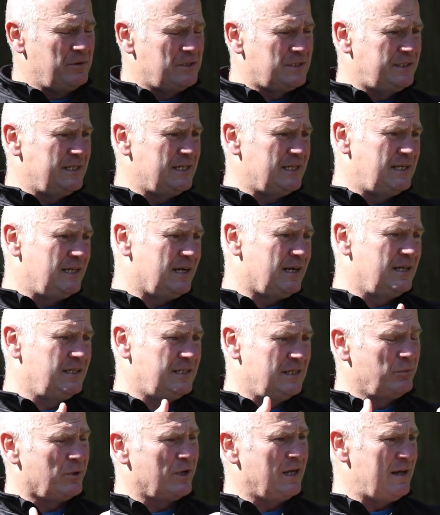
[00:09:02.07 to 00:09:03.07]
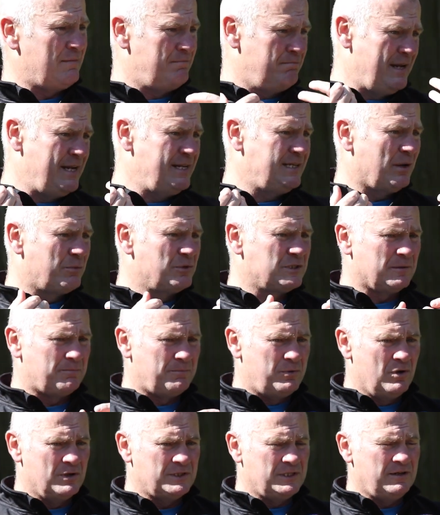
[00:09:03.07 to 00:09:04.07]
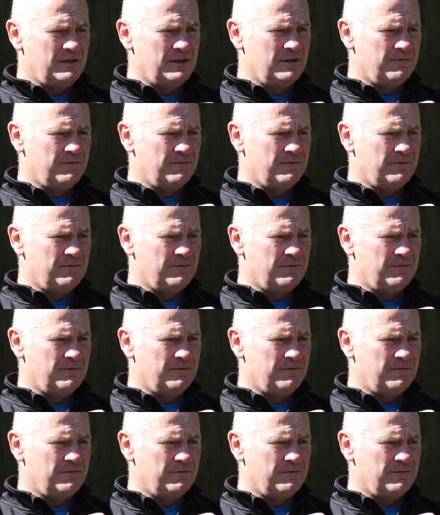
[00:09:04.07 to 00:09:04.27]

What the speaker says: he'd stay here. He didn't want to let me down as a person.